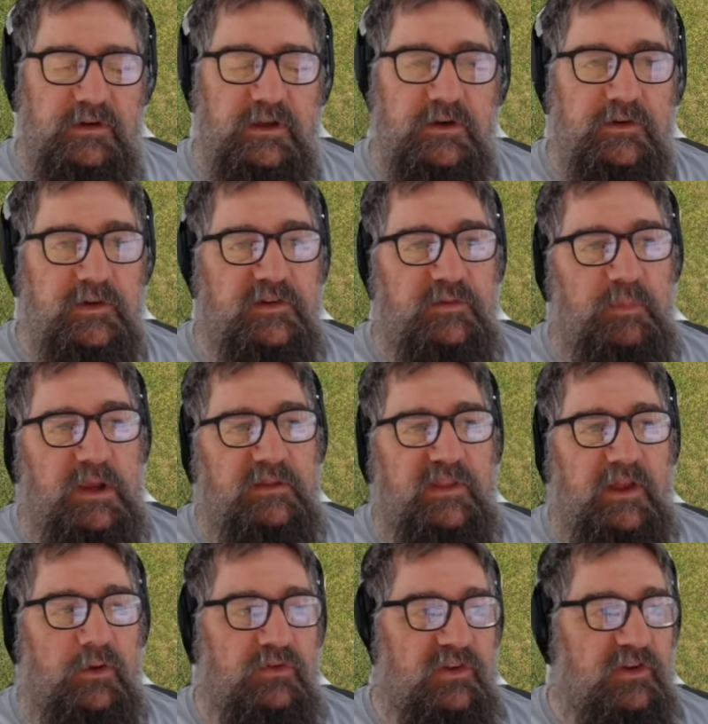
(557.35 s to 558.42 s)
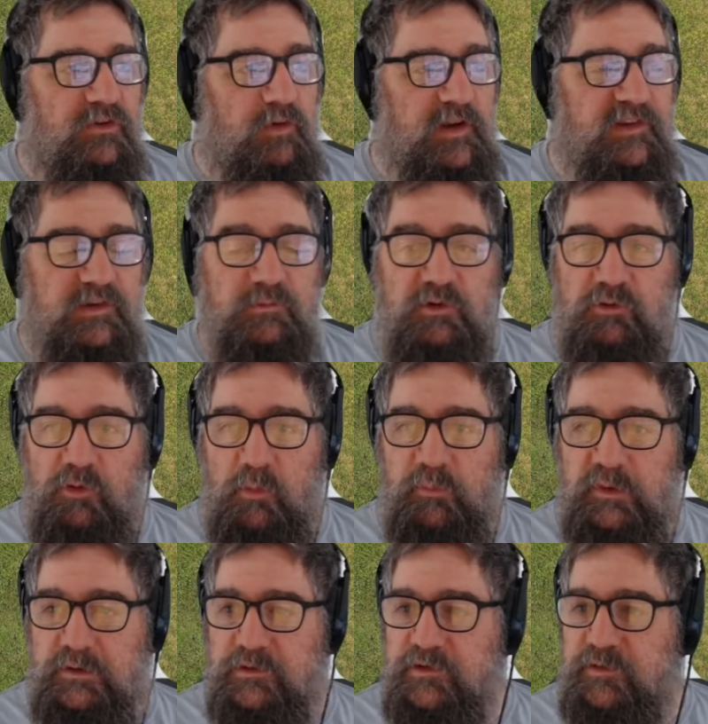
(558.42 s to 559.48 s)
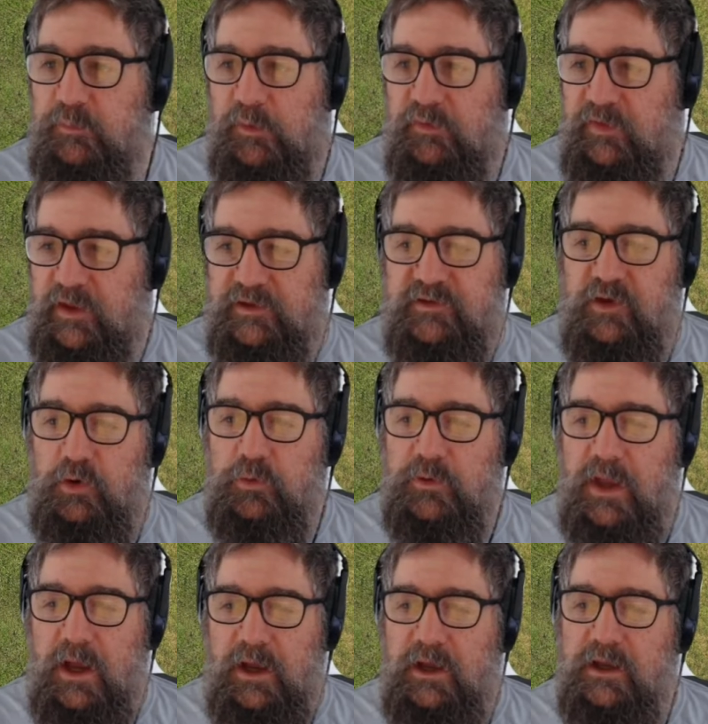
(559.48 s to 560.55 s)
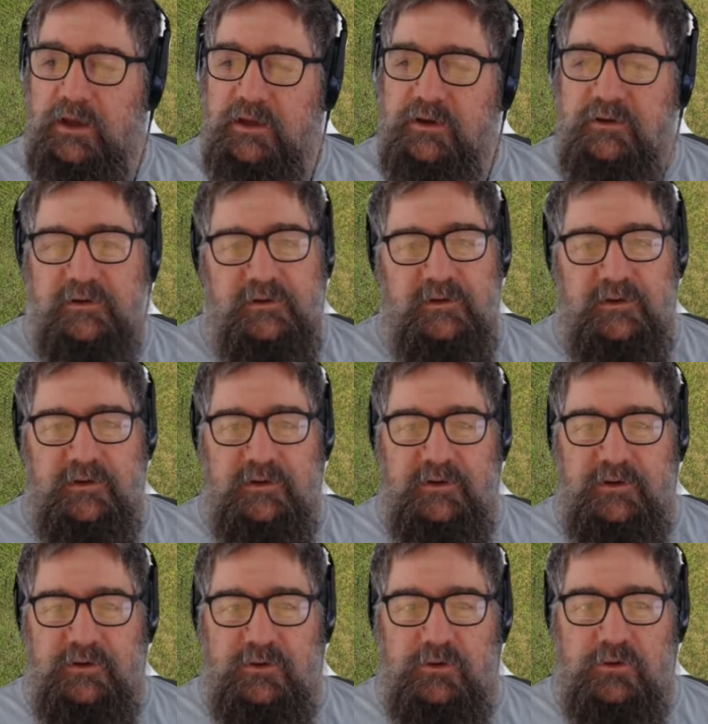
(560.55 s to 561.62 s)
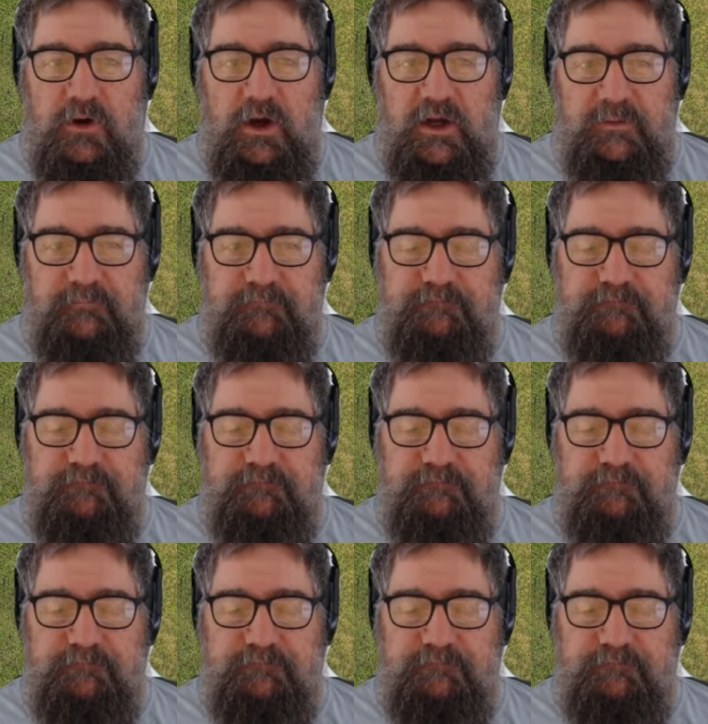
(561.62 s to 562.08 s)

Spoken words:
and I expect that'll generate some grumpiness, but that's okay. All right.